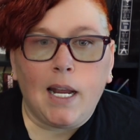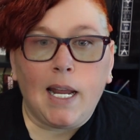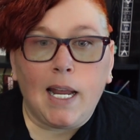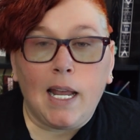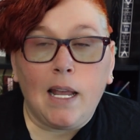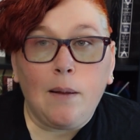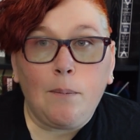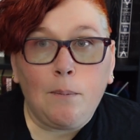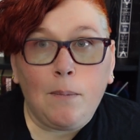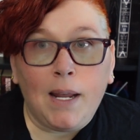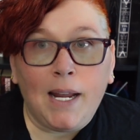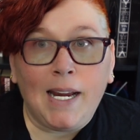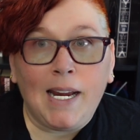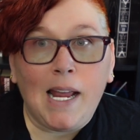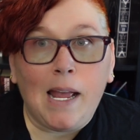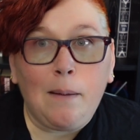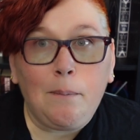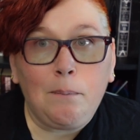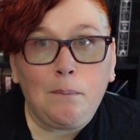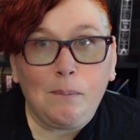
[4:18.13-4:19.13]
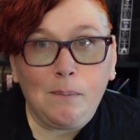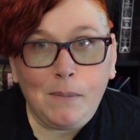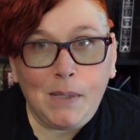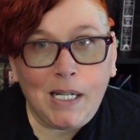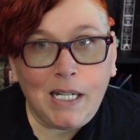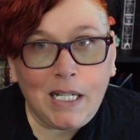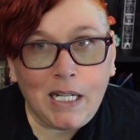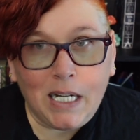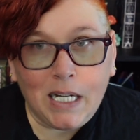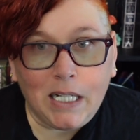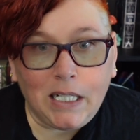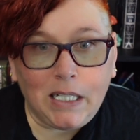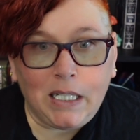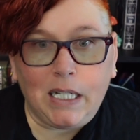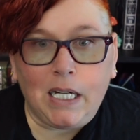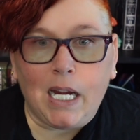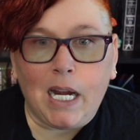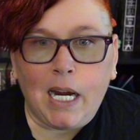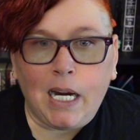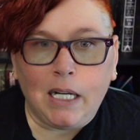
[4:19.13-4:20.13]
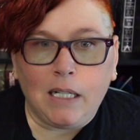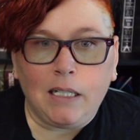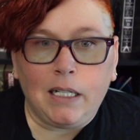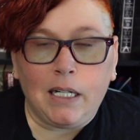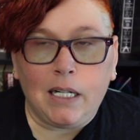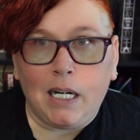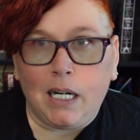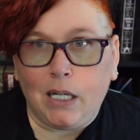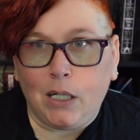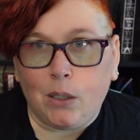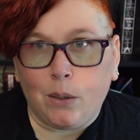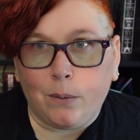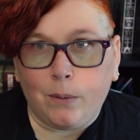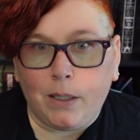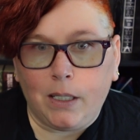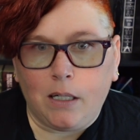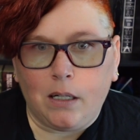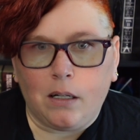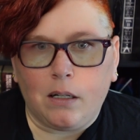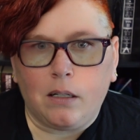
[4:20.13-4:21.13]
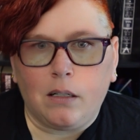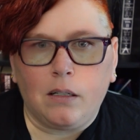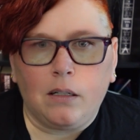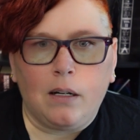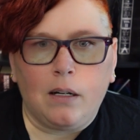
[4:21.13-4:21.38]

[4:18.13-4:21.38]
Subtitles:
it may immediately alienate your reader.